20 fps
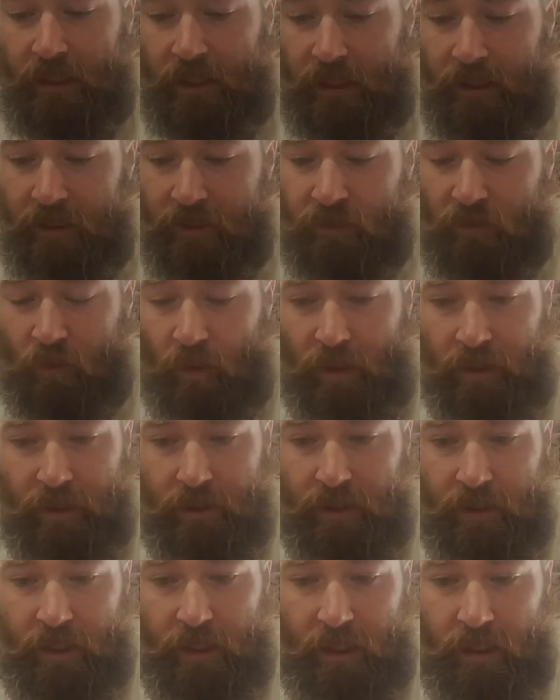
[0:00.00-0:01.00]
is
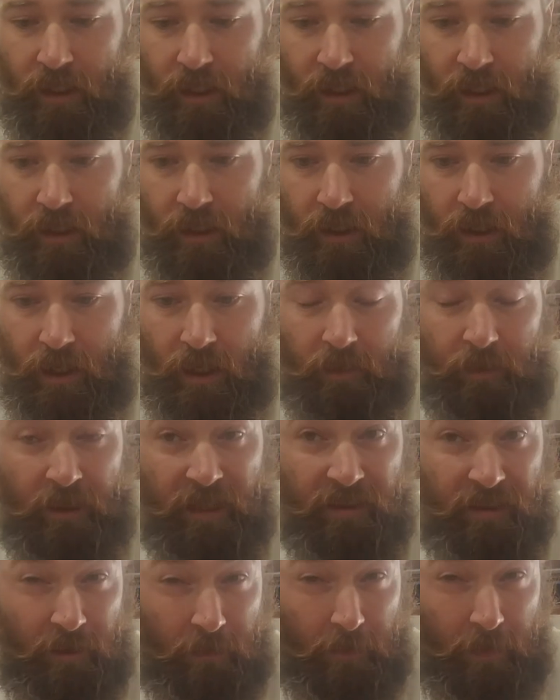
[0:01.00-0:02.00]
written in, I'm
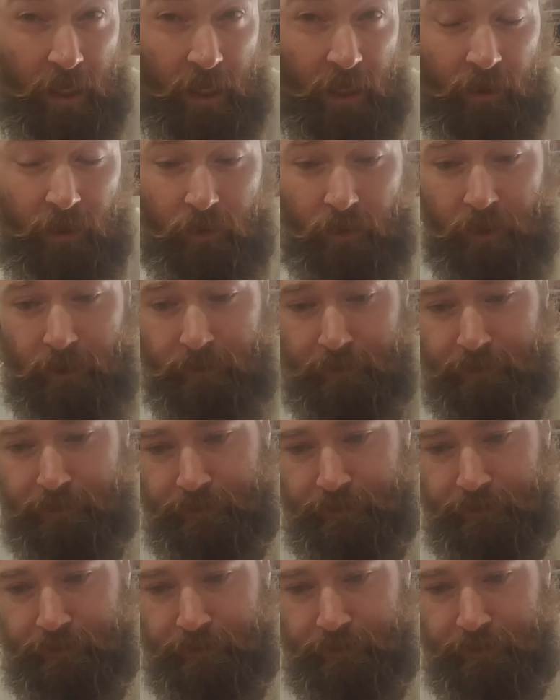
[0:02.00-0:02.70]
guessing, Mandarin,